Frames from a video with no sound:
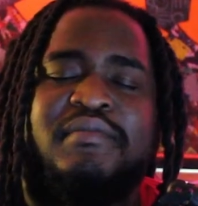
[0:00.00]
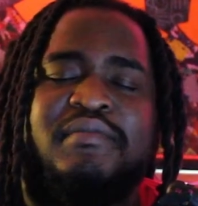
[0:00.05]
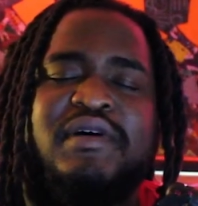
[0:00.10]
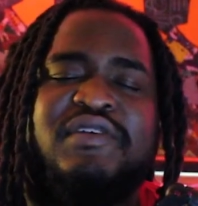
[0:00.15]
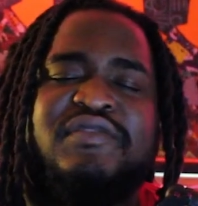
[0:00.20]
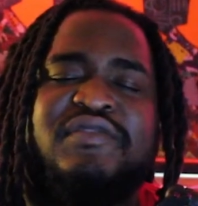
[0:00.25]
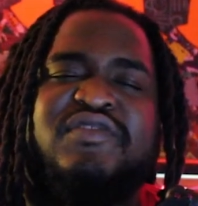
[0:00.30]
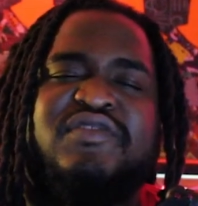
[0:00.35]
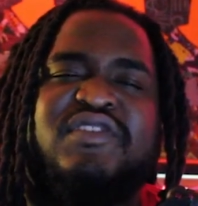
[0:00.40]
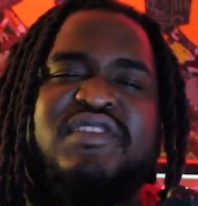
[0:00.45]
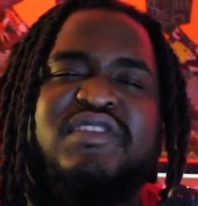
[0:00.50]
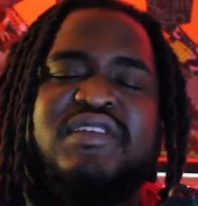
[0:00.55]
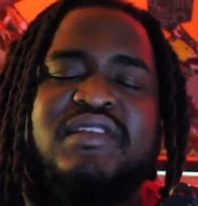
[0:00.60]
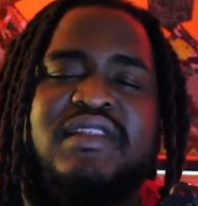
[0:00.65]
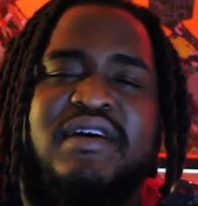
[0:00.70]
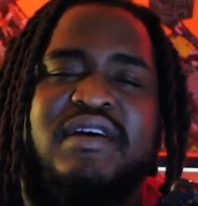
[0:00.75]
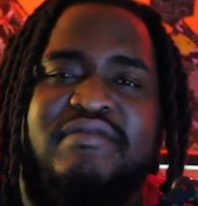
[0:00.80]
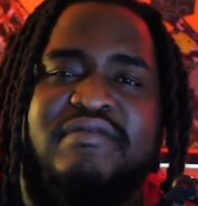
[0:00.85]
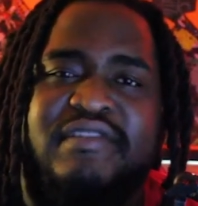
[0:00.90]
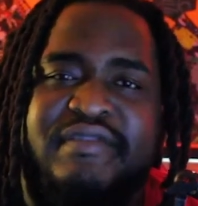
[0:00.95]
But for the
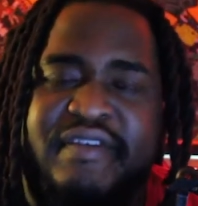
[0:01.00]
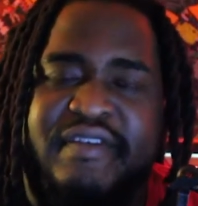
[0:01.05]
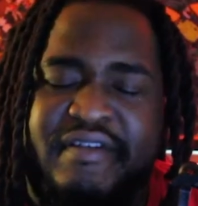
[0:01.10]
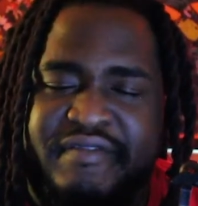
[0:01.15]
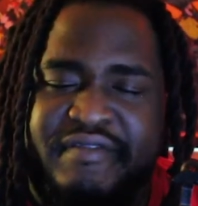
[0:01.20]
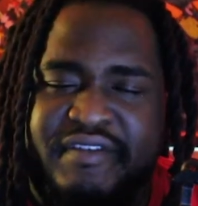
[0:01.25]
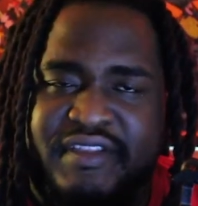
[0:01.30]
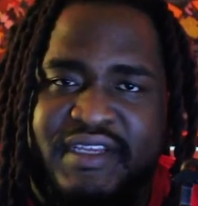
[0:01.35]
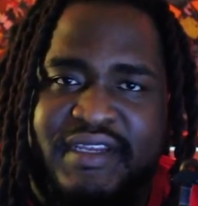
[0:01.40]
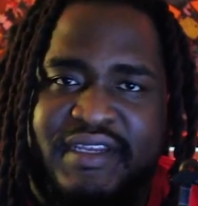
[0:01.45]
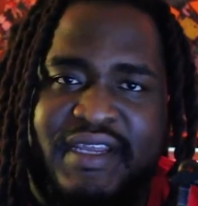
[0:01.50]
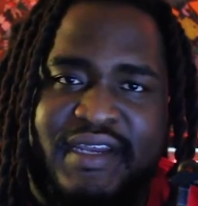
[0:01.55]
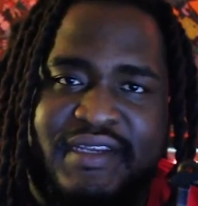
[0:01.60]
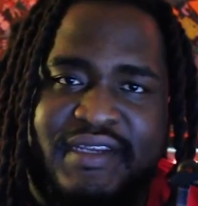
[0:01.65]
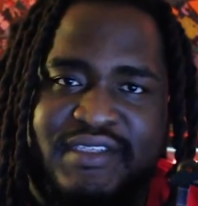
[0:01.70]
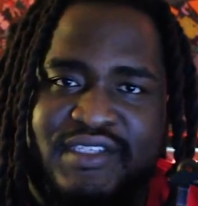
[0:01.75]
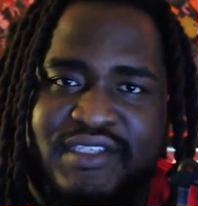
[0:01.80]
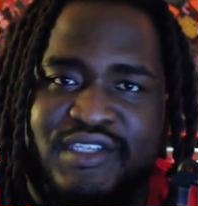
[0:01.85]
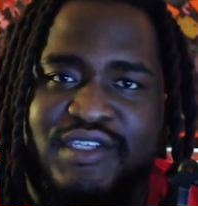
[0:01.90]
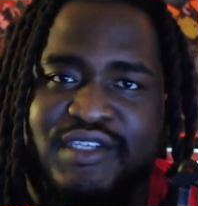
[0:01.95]
love of everything
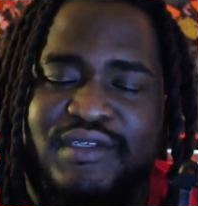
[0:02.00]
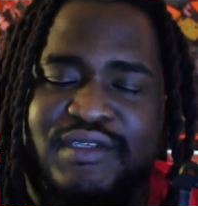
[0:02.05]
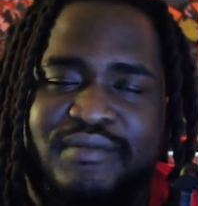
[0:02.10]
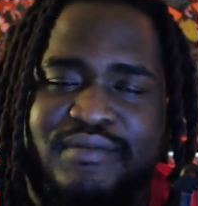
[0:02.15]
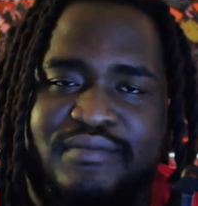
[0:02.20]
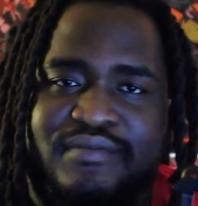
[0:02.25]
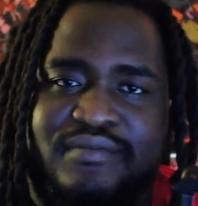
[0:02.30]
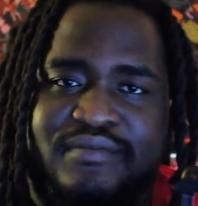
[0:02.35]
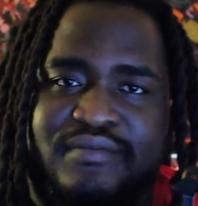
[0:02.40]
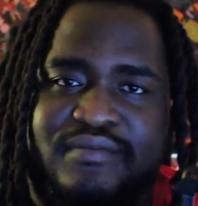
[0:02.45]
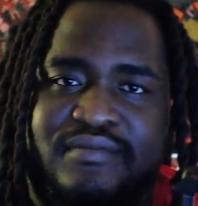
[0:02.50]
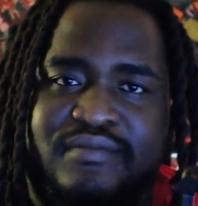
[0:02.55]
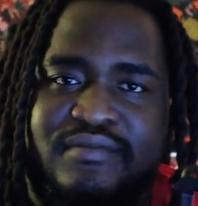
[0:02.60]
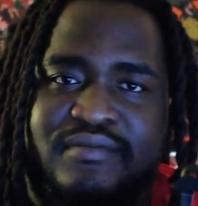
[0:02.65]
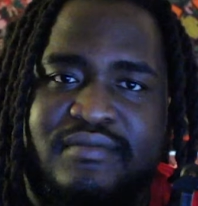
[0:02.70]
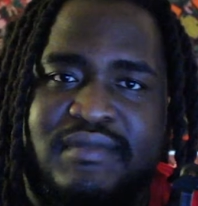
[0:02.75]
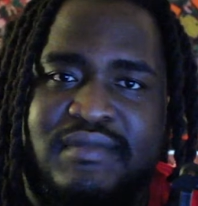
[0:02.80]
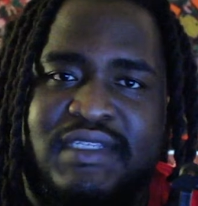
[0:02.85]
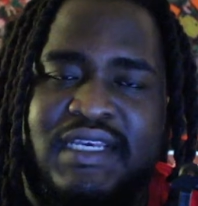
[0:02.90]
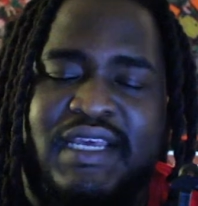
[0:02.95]
that is good,
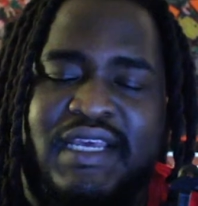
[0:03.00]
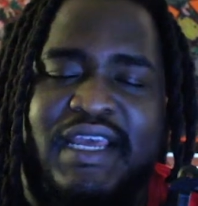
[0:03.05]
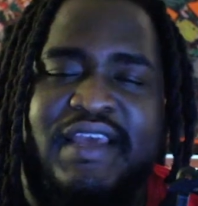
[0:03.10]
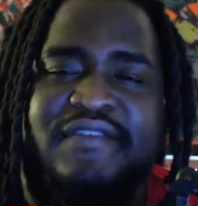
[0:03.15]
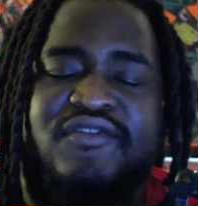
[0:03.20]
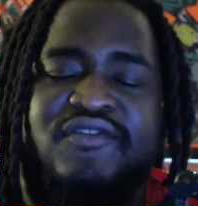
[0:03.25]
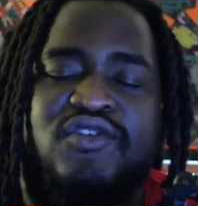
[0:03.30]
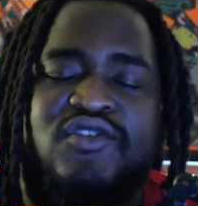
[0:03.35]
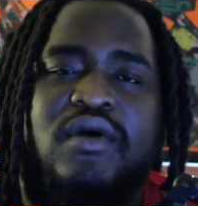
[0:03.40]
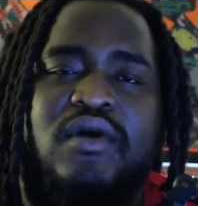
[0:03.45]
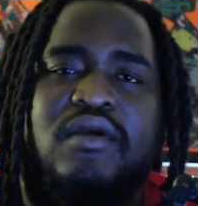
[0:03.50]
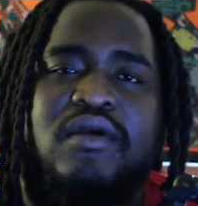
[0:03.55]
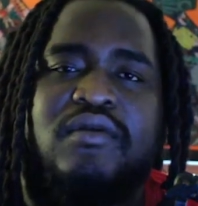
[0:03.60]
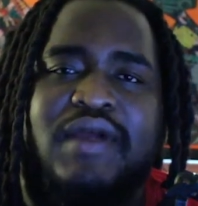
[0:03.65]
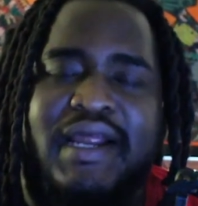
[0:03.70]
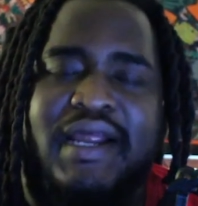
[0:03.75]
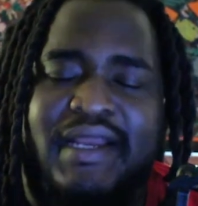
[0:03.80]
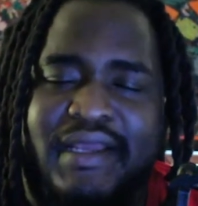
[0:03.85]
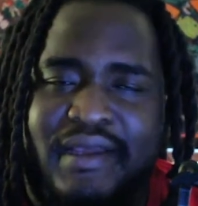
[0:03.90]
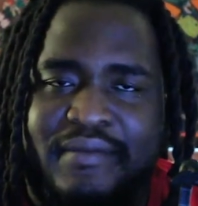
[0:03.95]
if you are
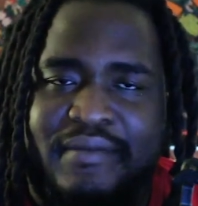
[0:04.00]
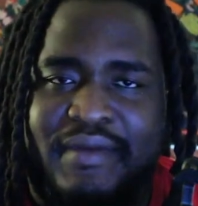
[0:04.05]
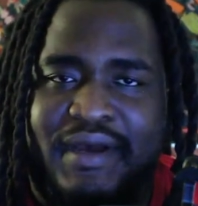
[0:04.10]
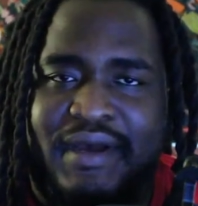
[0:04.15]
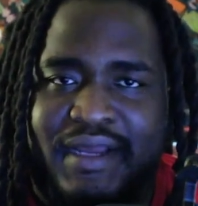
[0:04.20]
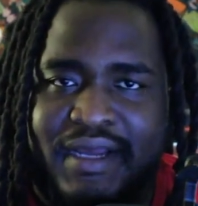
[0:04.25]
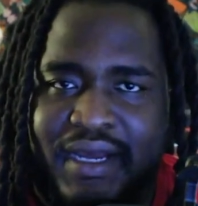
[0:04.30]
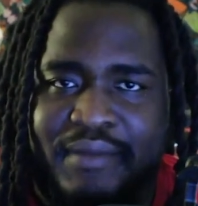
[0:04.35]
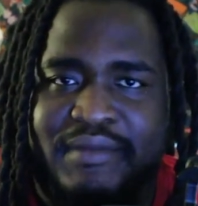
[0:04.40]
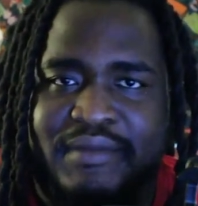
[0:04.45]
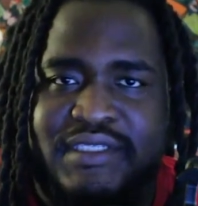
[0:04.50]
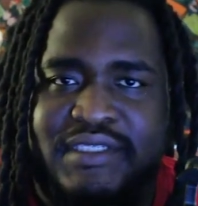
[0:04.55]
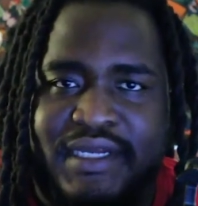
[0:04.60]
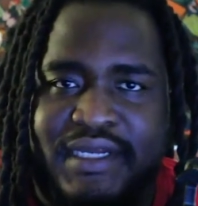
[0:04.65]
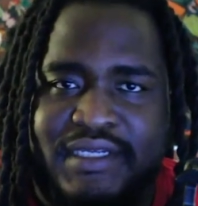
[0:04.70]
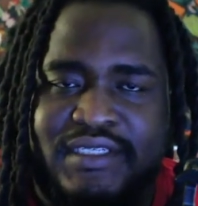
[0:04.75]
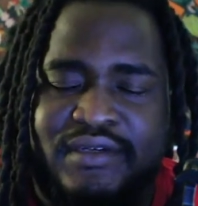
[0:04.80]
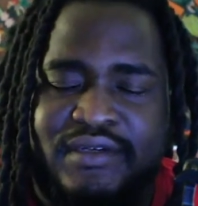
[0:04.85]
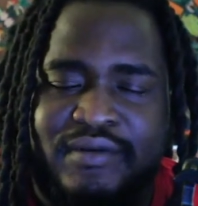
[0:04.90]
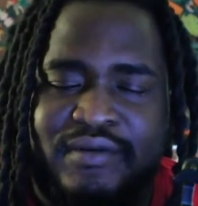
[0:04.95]
writing in my comment
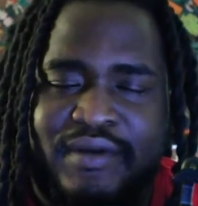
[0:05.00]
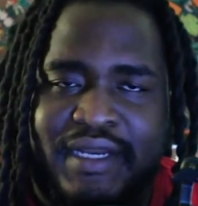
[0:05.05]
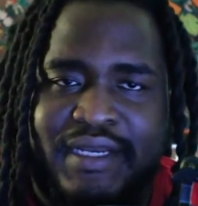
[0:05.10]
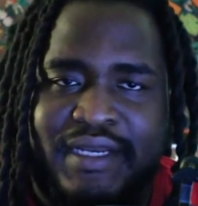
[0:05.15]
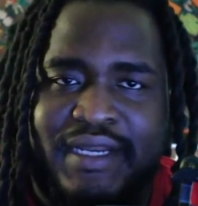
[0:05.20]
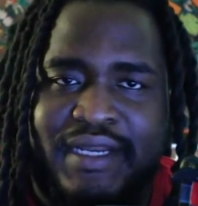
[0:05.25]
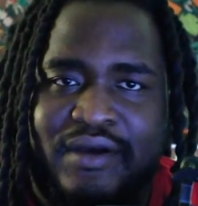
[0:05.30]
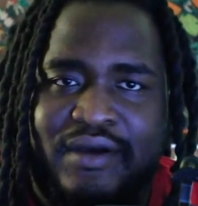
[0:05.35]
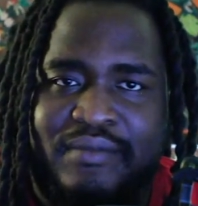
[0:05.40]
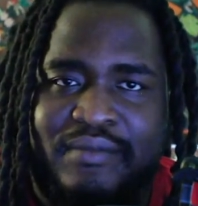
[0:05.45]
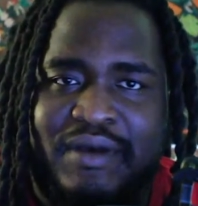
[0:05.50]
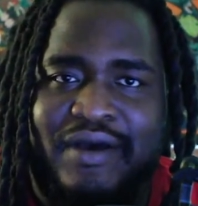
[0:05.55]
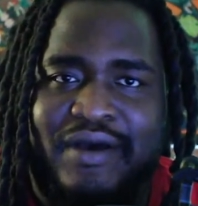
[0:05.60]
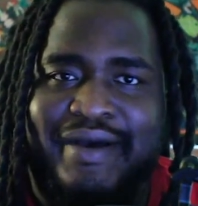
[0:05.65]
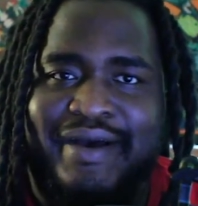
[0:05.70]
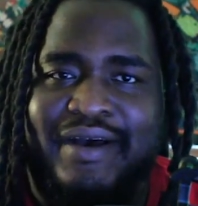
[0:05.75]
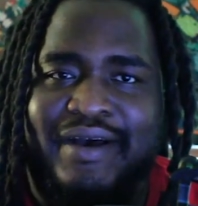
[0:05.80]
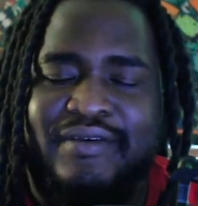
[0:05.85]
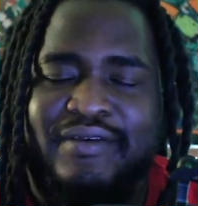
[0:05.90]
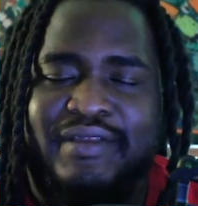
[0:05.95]
section right now
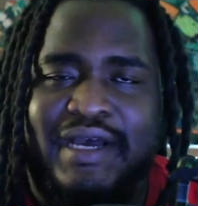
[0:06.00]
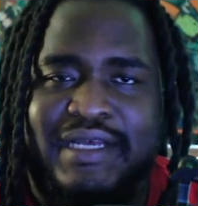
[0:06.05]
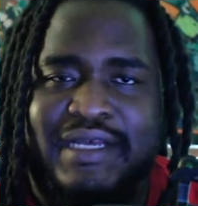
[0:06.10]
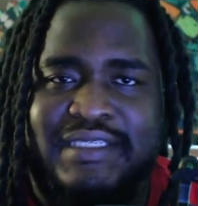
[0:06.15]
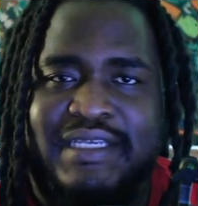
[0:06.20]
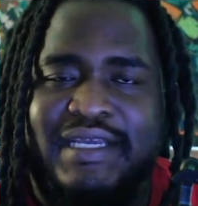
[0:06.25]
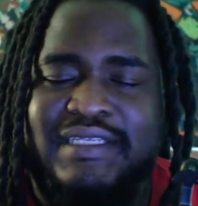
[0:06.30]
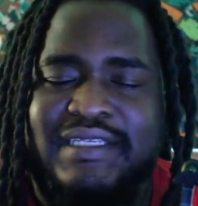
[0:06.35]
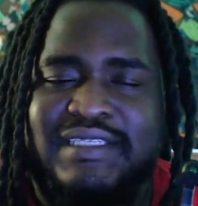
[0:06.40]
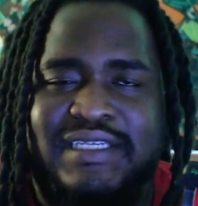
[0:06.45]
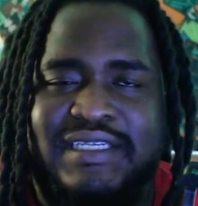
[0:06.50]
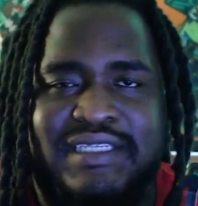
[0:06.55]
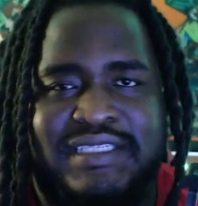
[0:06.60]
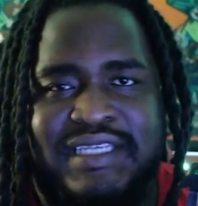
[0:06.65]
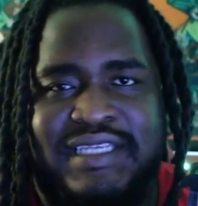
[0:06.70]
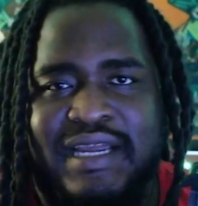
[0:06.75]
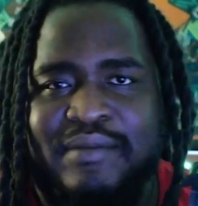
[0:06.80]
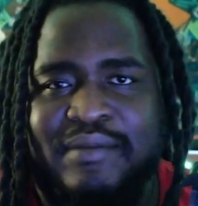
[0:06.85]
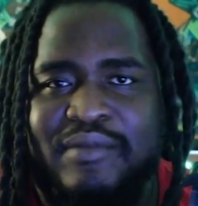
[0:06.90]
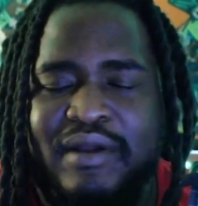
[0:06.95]
about how Yasuke isn't a
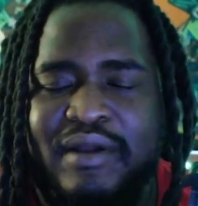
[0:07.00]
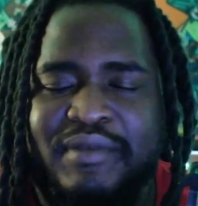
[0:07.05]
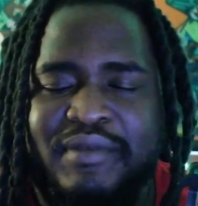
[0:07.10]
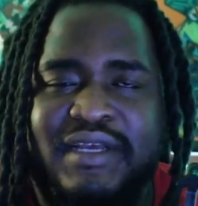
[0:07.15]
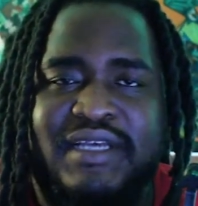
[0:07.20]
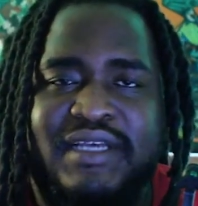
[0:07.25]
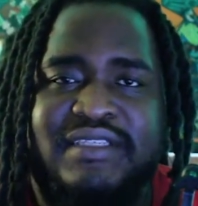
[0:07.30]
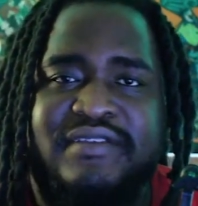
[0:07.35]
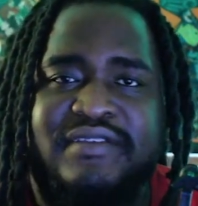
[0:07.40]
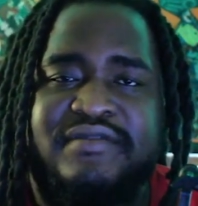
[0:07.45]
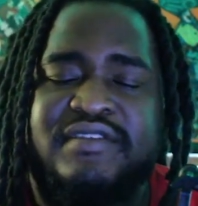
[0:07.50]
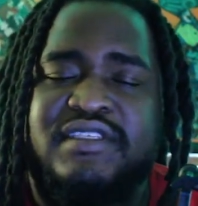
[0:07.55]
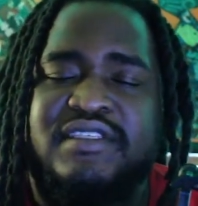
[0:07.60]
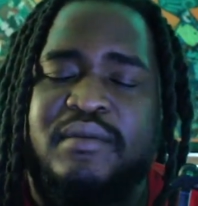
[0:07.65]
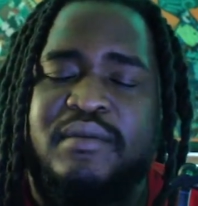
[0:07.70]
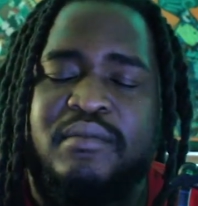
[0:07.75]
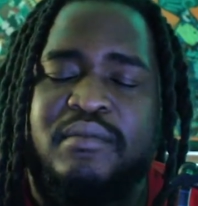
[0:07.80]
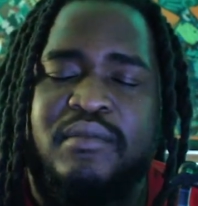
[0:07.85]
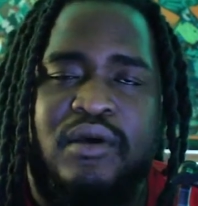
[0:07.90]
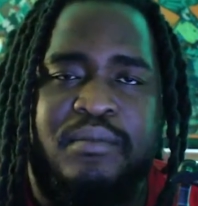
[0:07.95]
samurai because of
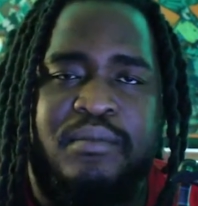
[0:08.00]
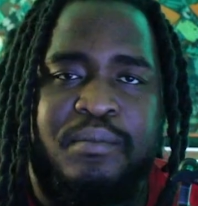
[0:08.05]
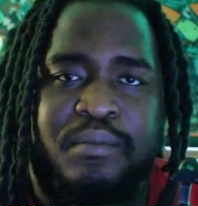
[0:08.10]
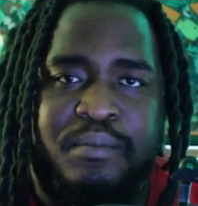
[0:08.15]
some